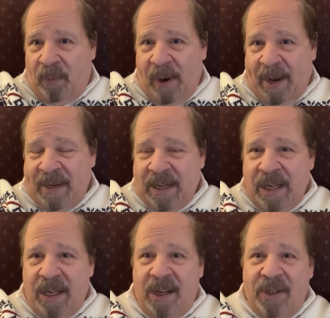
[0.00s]
red.
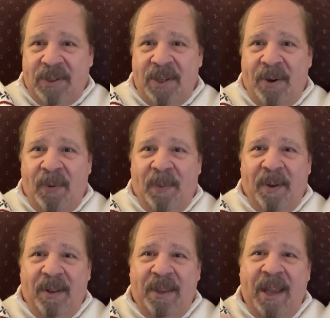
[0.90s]
So
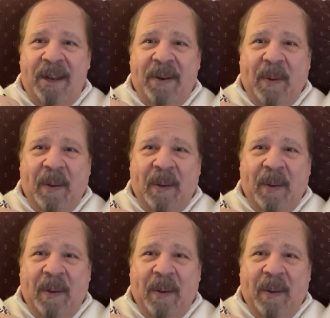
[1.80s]
that,